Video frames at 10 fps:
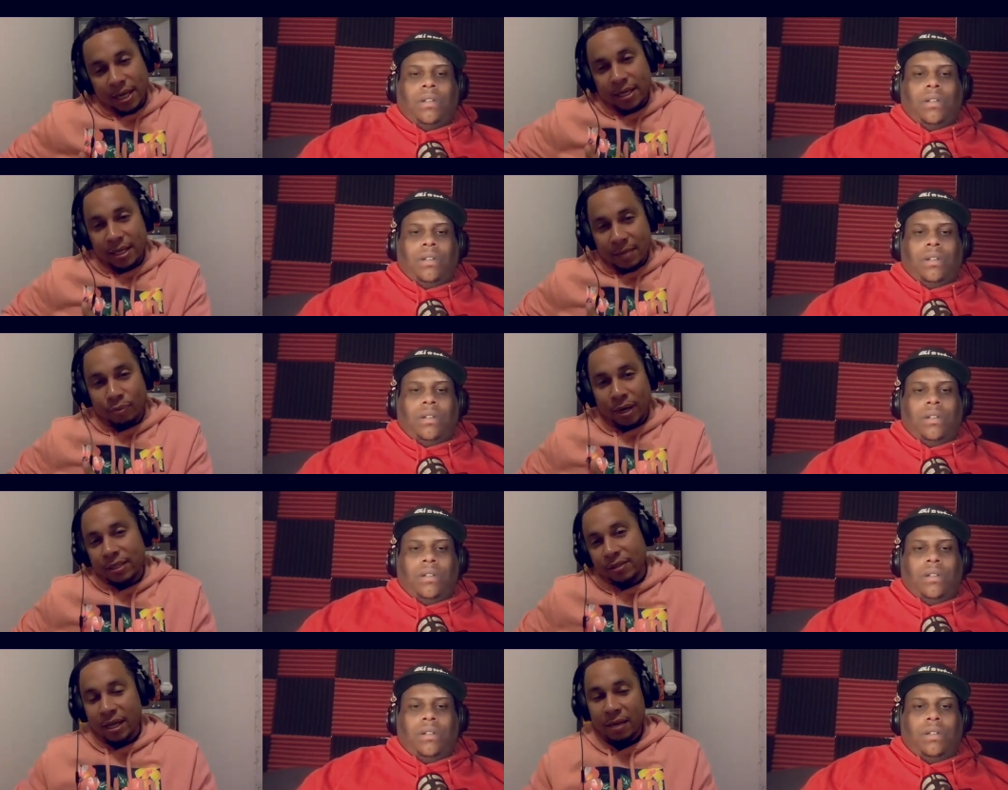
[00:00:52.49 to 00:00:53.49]
Speaker 1: he breaks
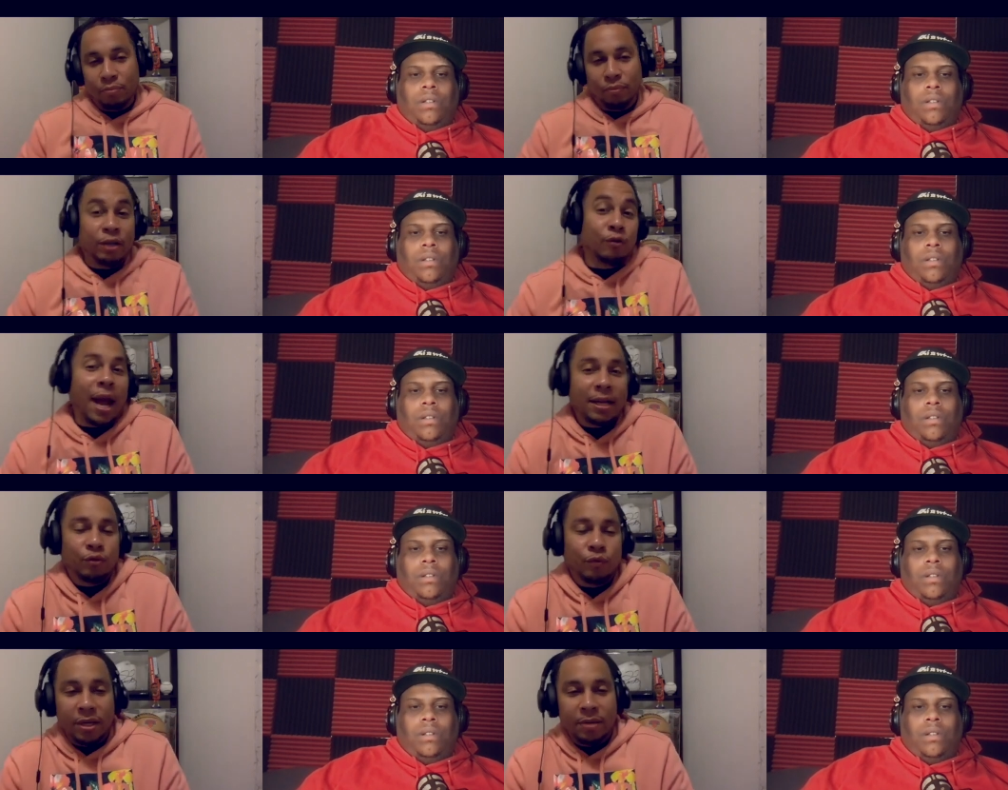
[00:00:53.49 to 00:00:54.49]
his he he cracks a
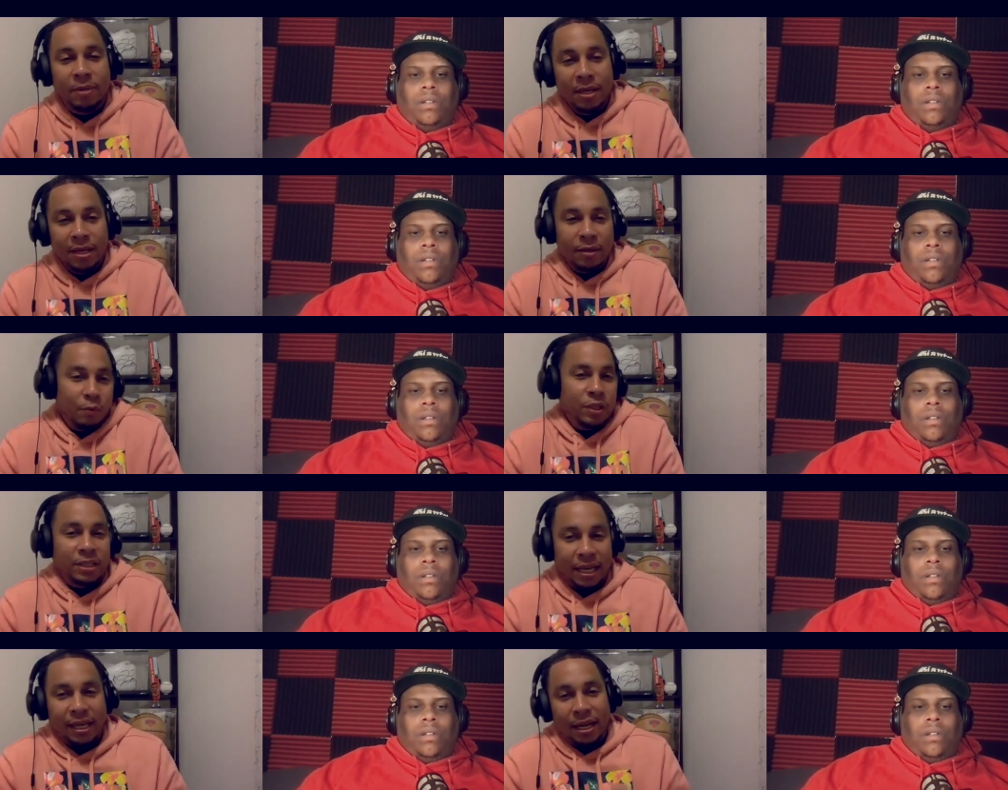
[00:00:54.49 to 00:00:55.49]
rib which
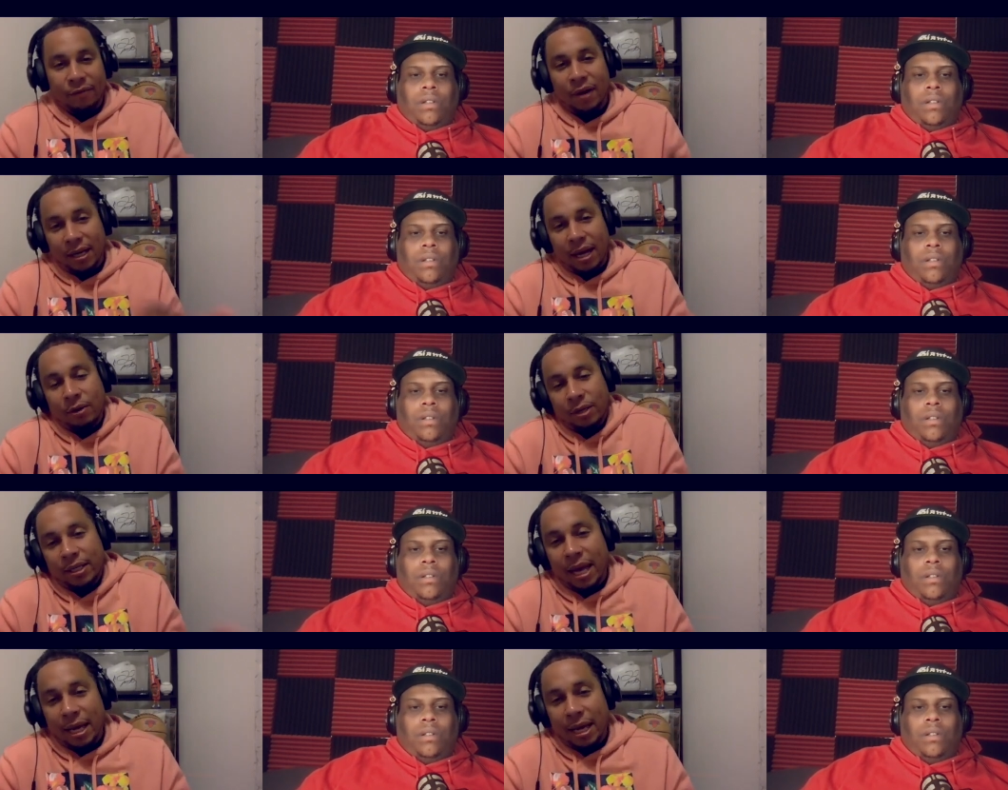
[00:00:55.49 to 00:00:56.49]
they later find out,
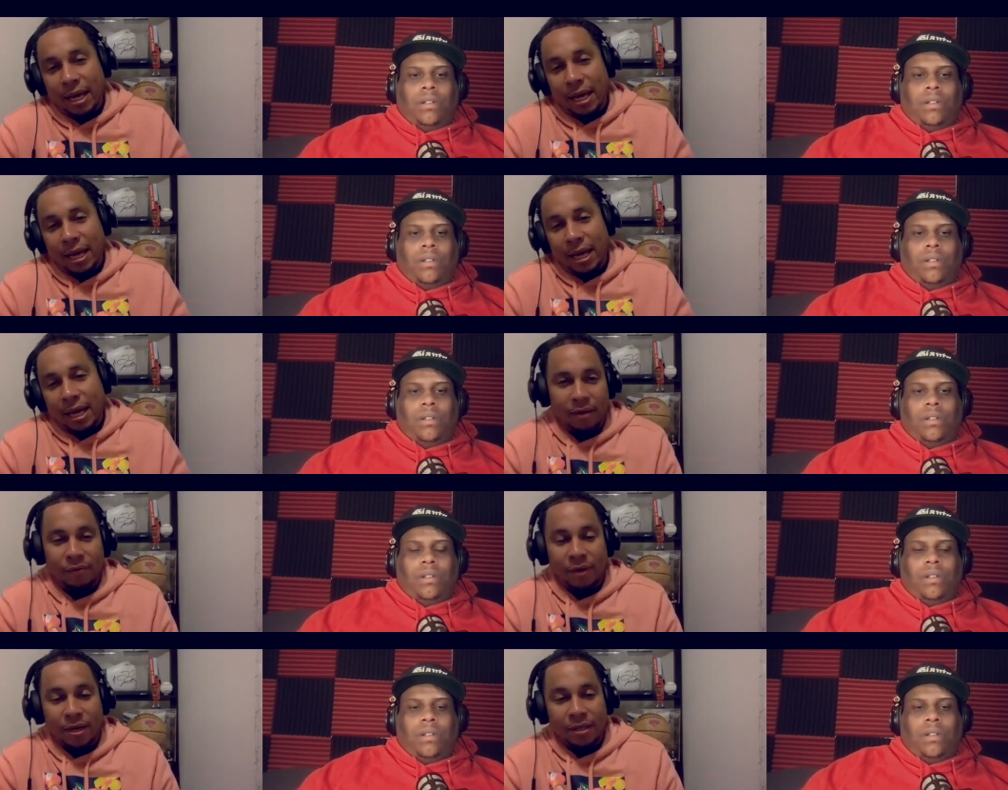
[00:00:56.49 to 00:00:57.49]
and that's why he had to
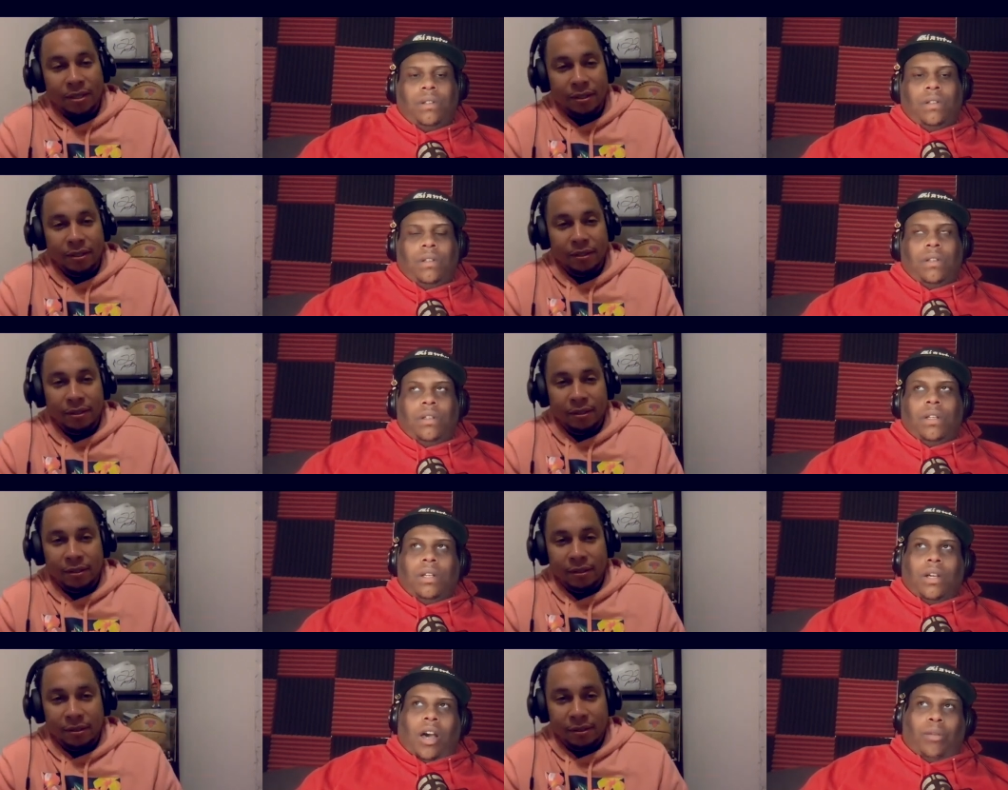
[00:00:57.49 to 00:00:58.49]
pull out of the fight.
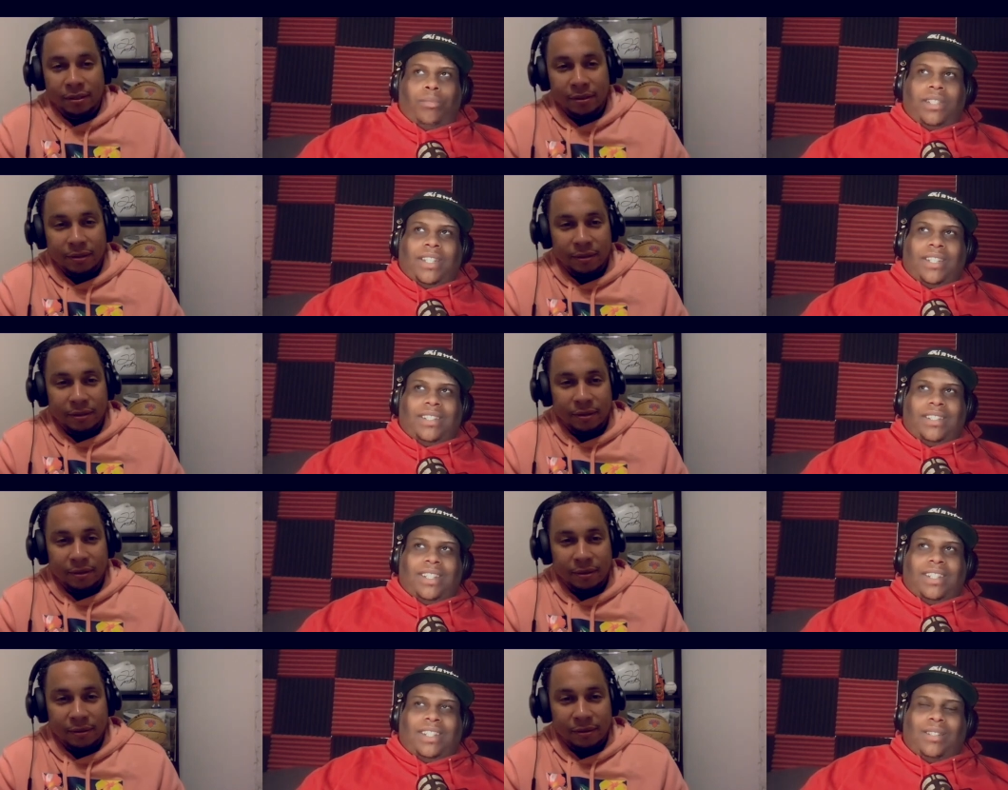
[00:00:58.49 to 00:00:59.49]
Speaker 2: Oh man, see
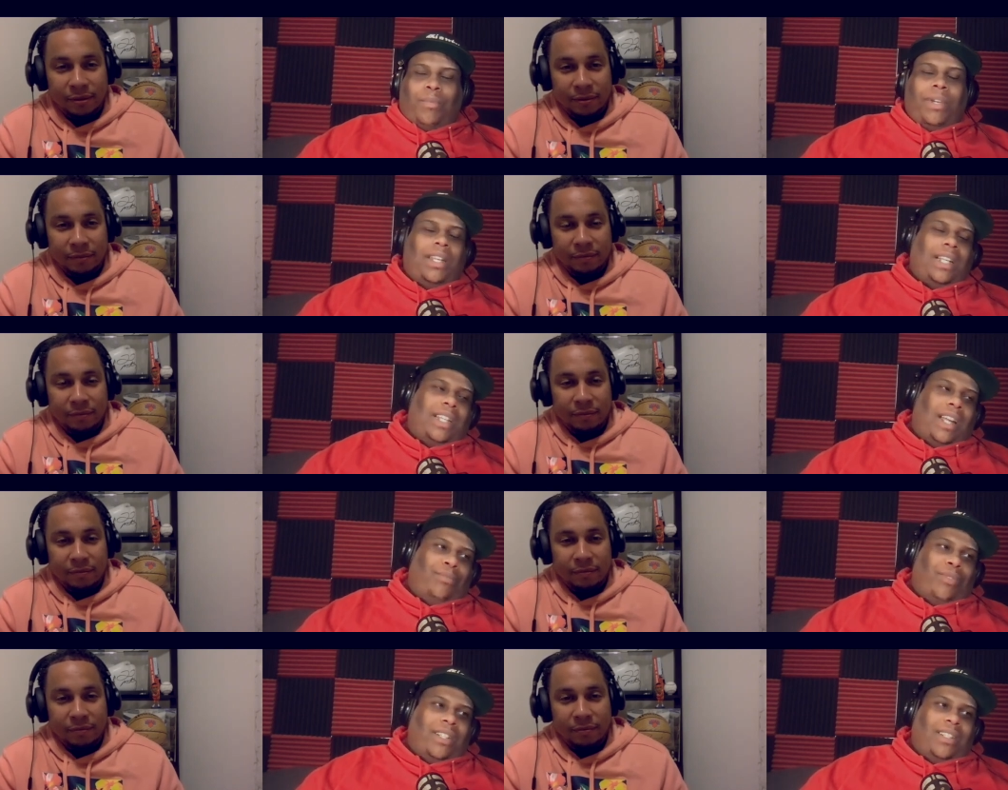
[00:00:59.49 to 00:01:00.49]
this. I mean, not that I
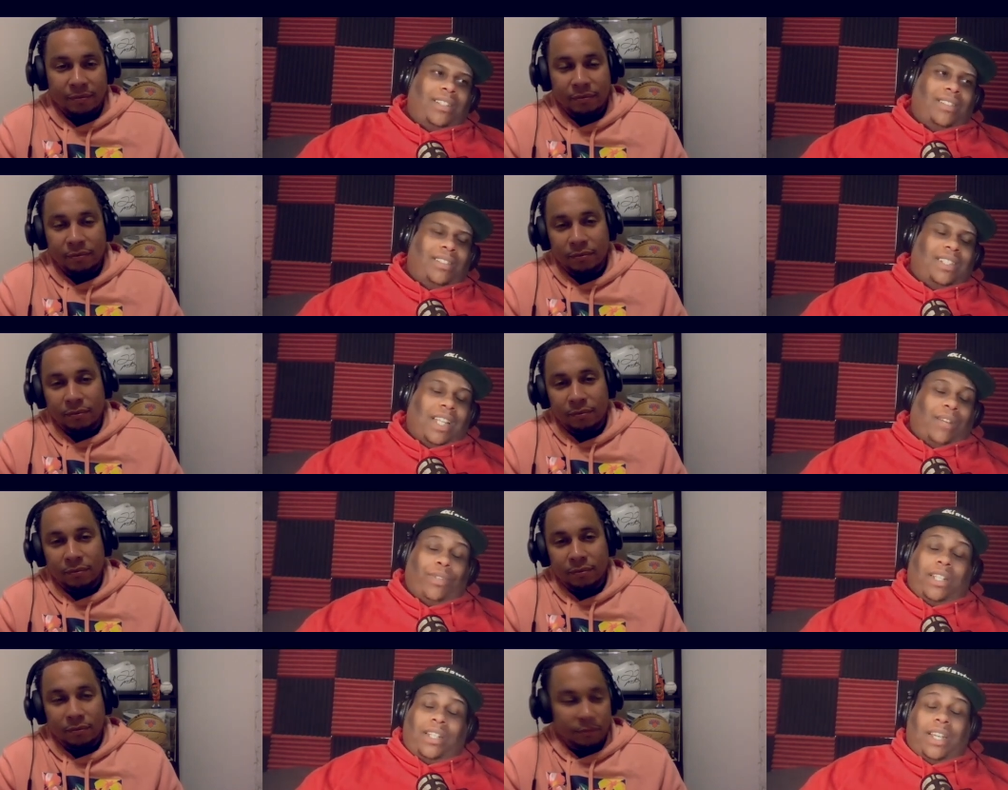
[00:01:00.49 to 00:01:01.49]
really, because I
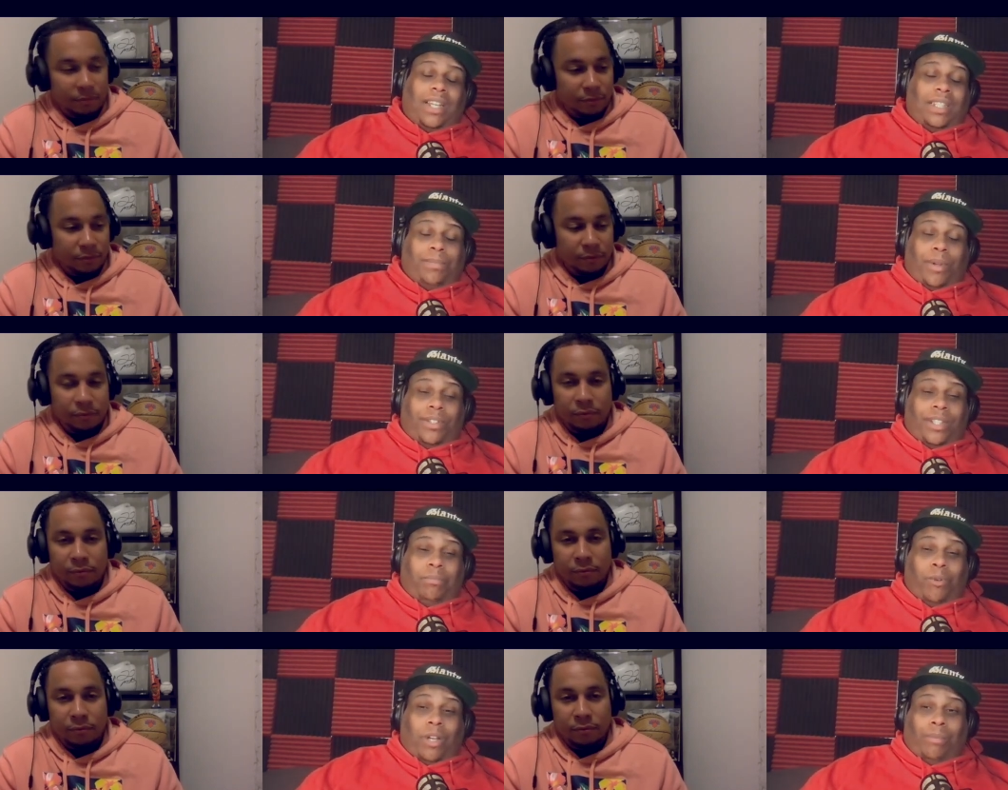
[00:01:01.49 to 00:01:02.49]
really could care less about
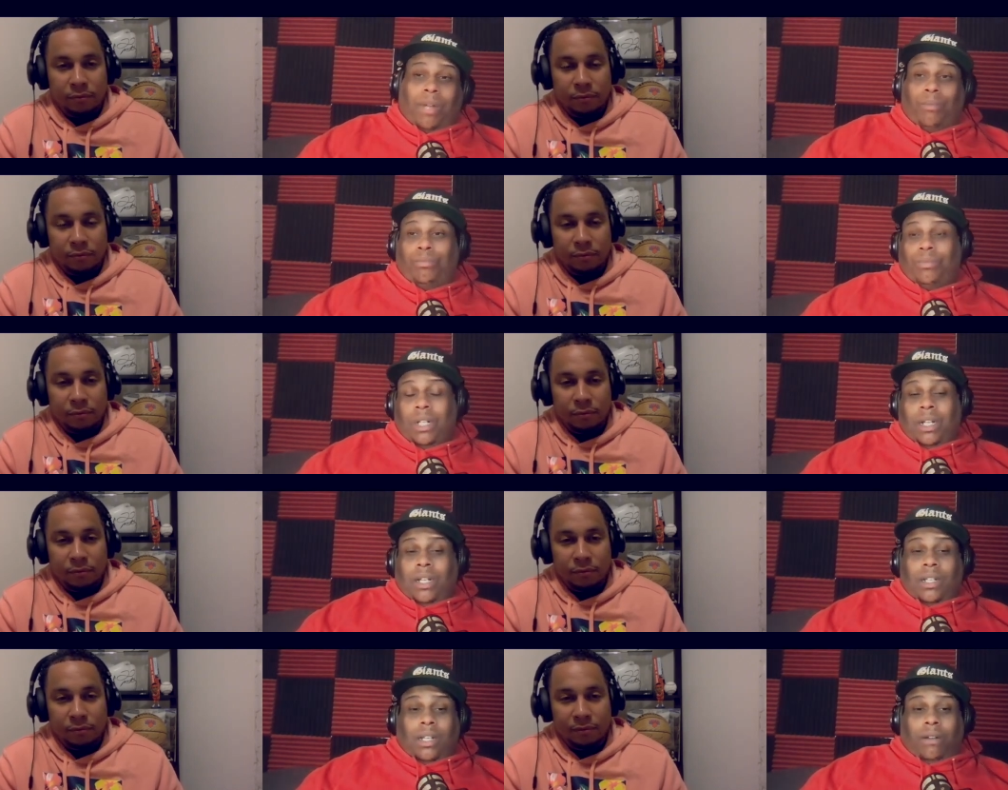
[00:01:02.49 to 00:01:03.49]
Jake Paul. I'm, I'm
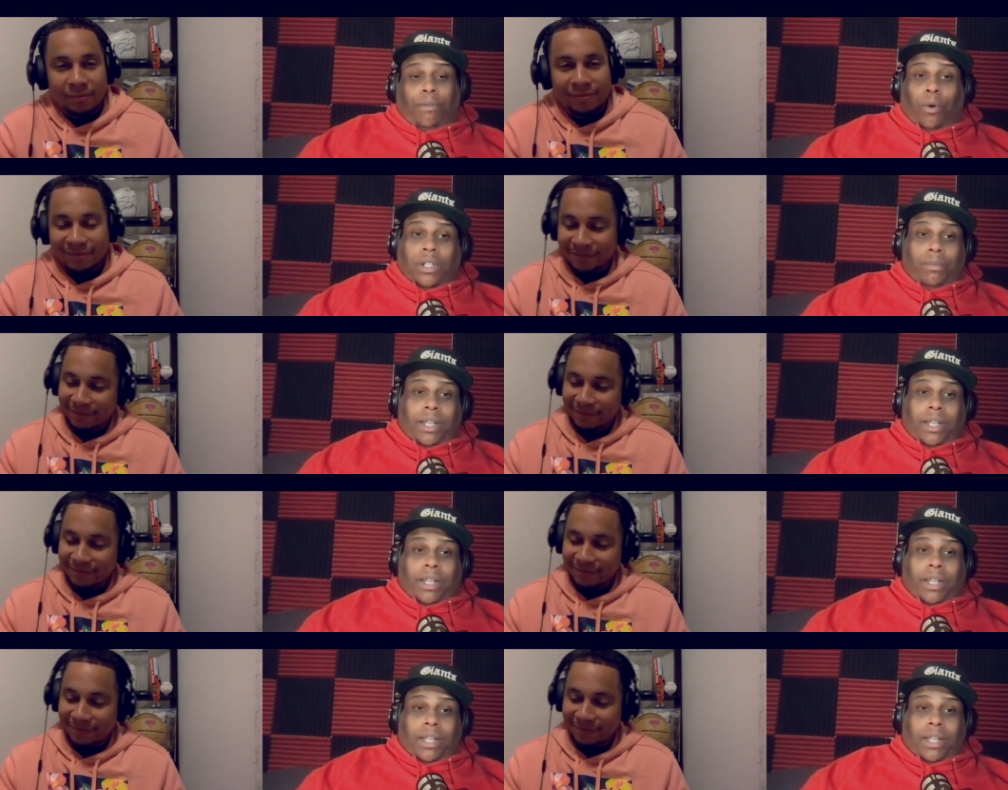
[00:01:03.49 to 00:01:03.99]
looking forward to him